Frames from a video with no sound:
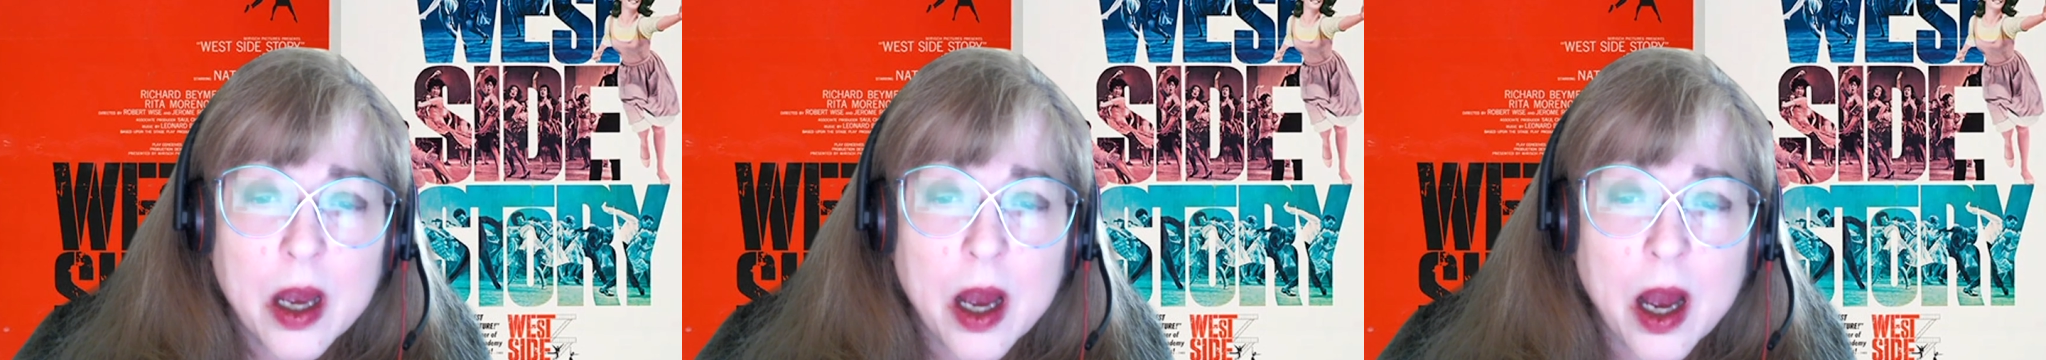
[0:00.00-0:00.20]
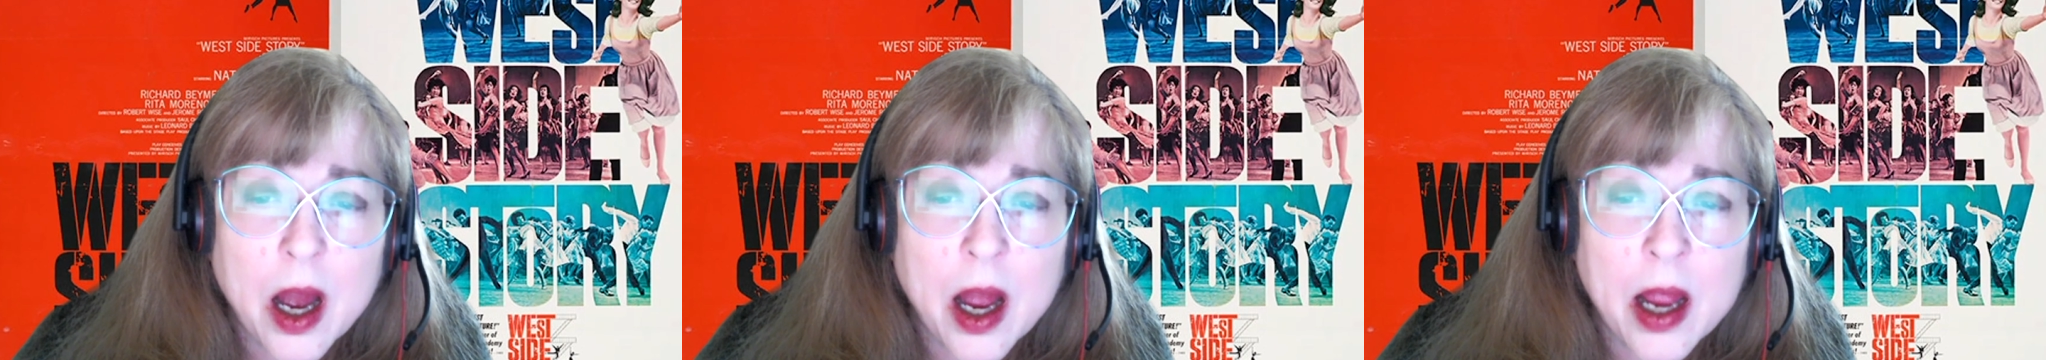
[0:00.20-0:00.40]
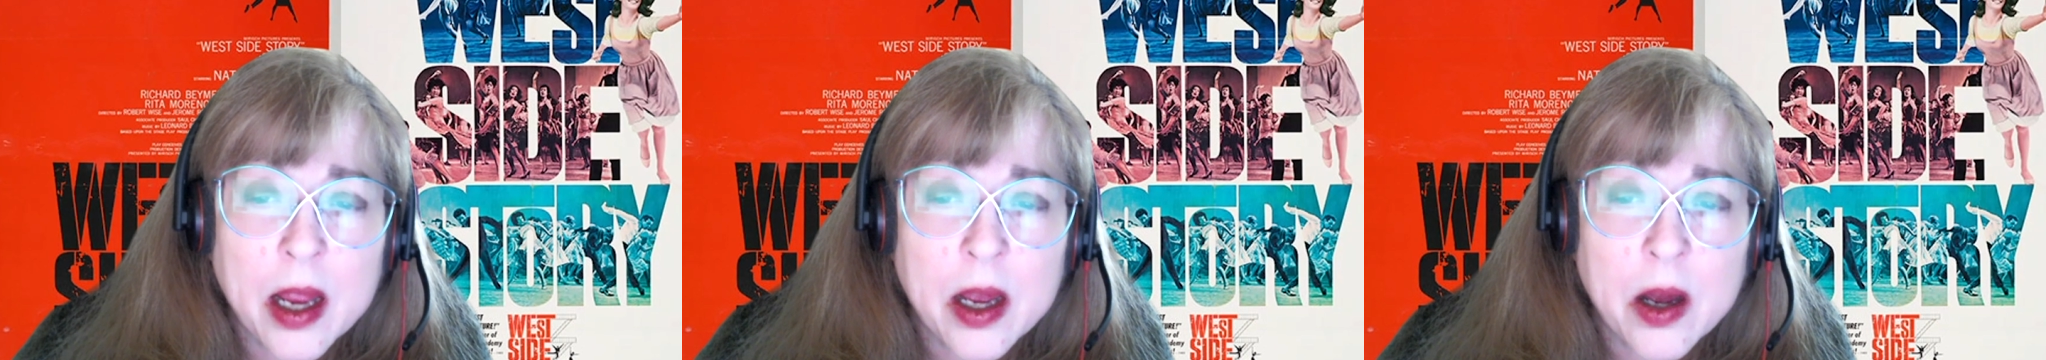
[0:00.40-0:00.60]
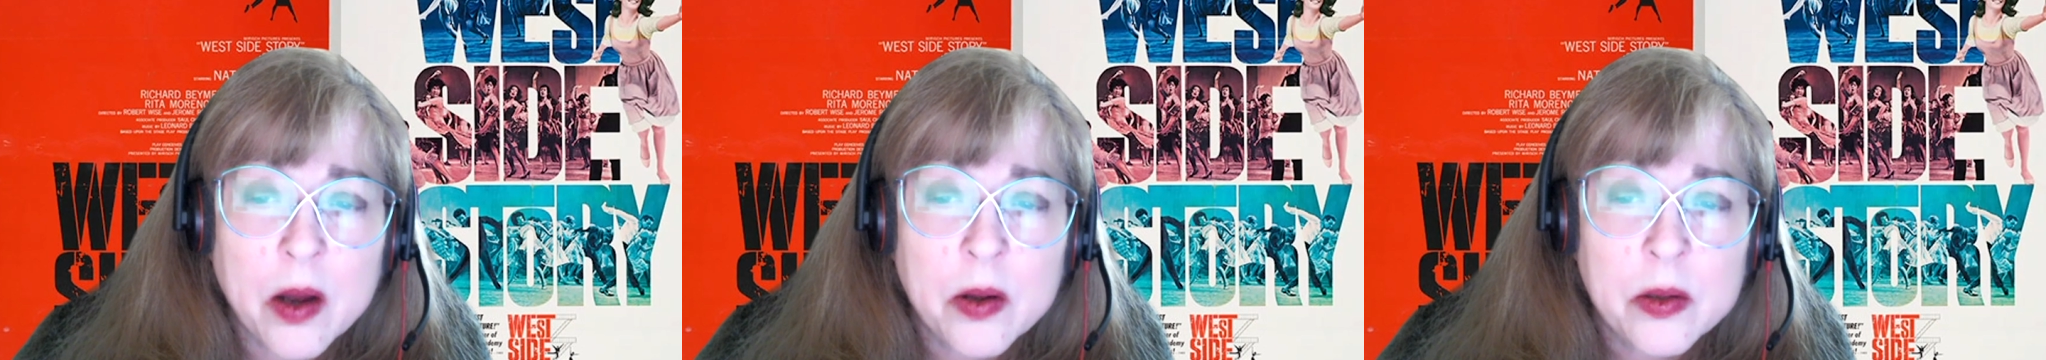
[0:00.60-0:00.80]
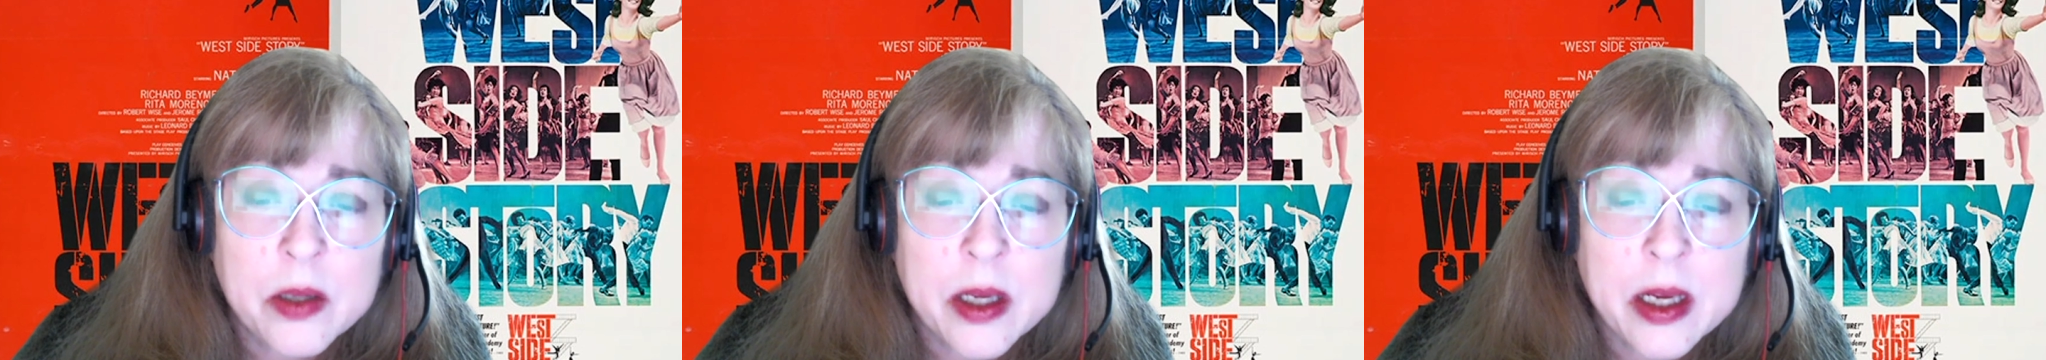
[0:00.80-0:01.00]
I
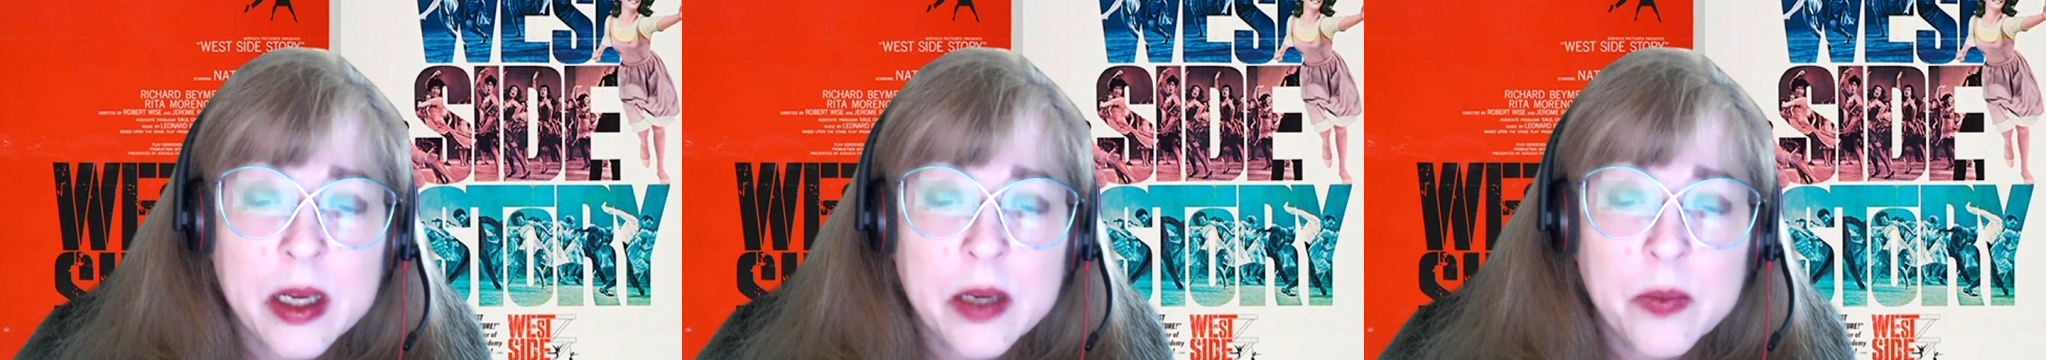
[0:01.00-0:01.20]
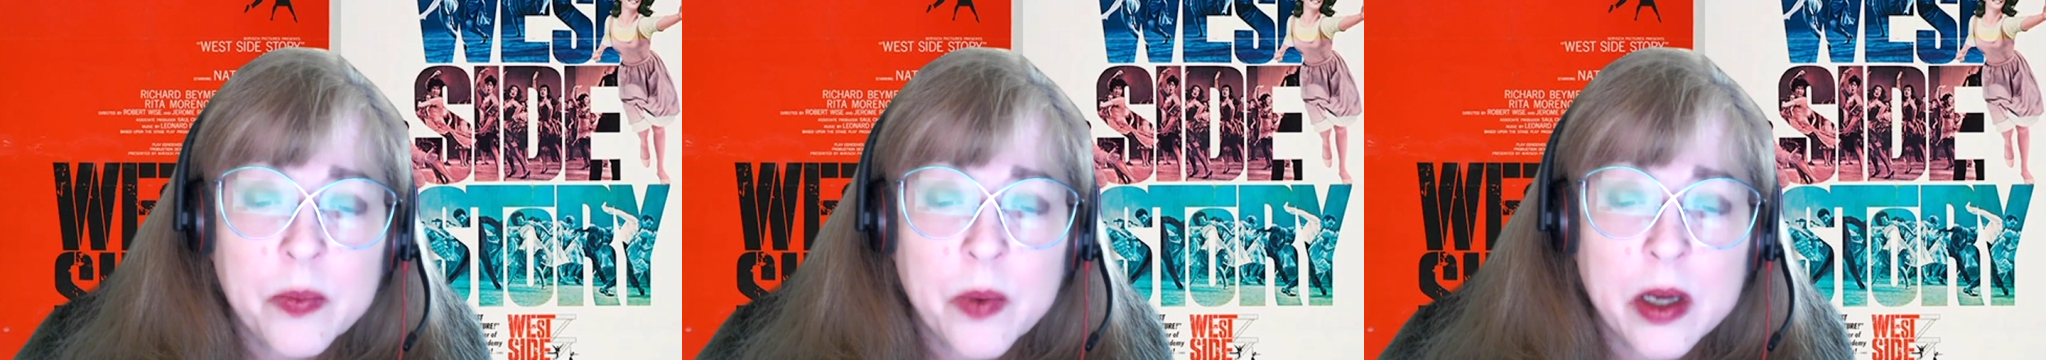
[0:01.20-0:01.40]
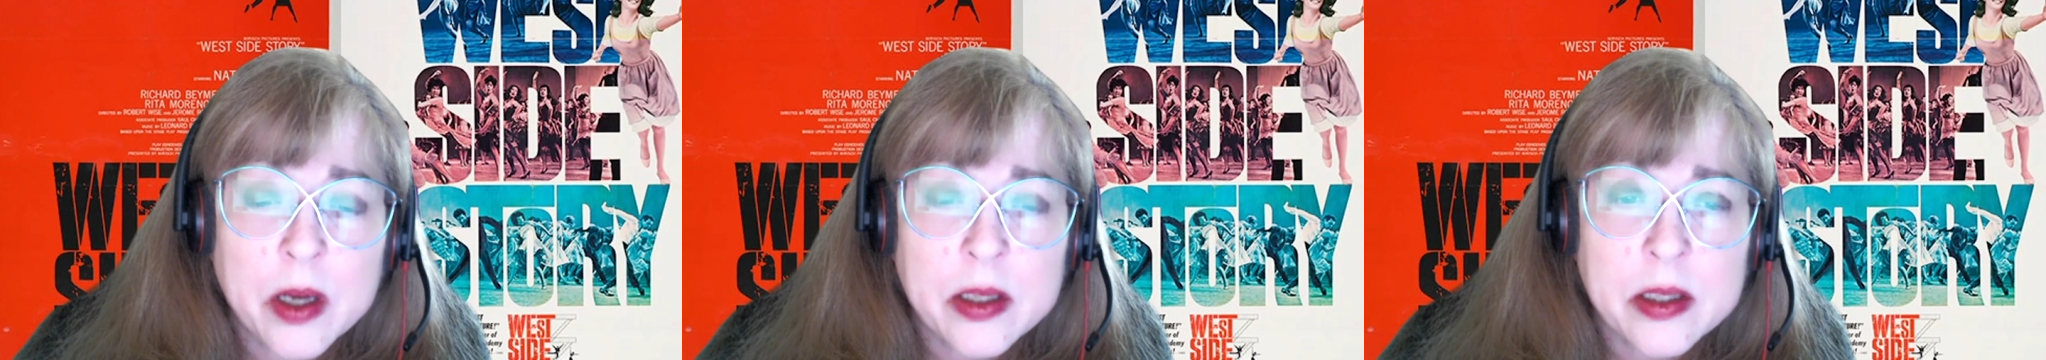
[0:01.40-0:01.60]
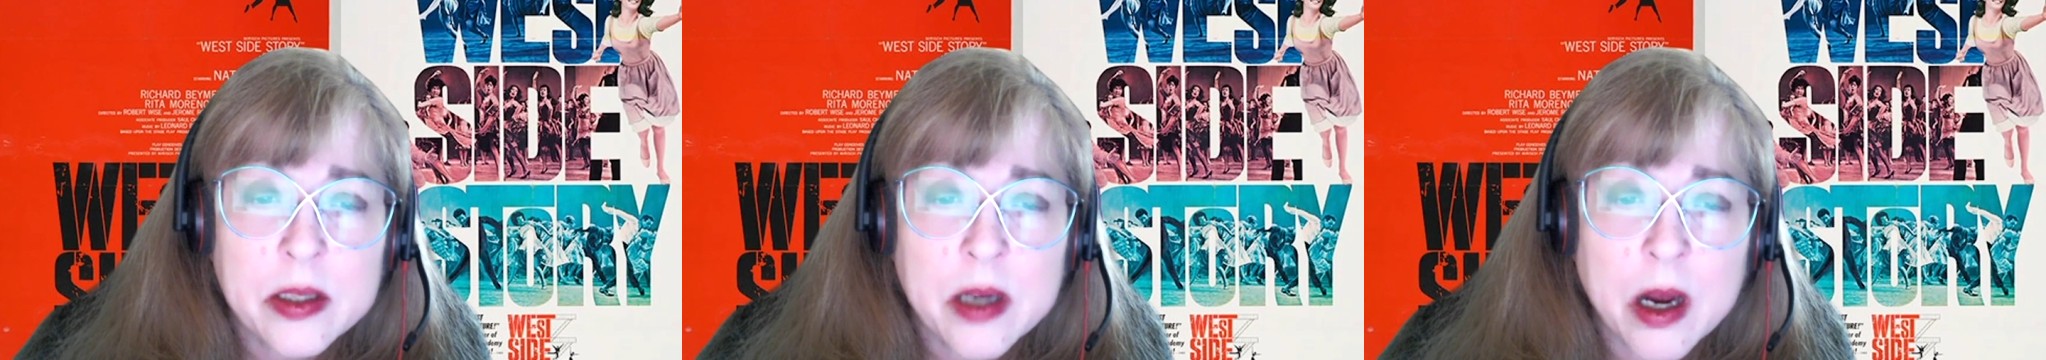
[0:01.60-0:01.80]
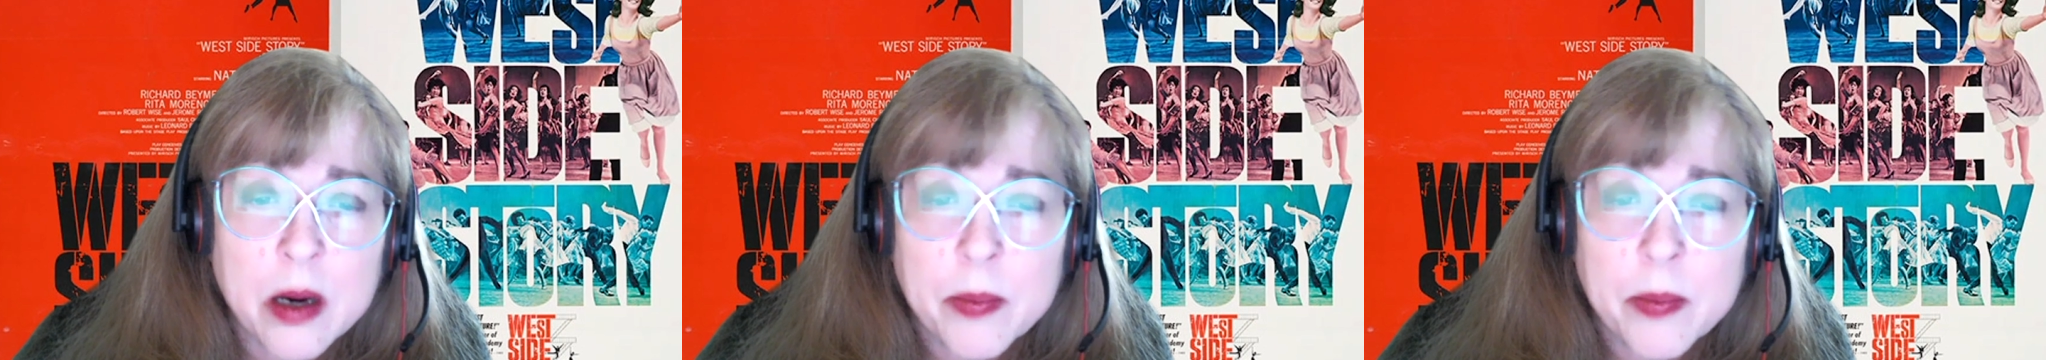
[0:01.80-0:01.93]
only want to talk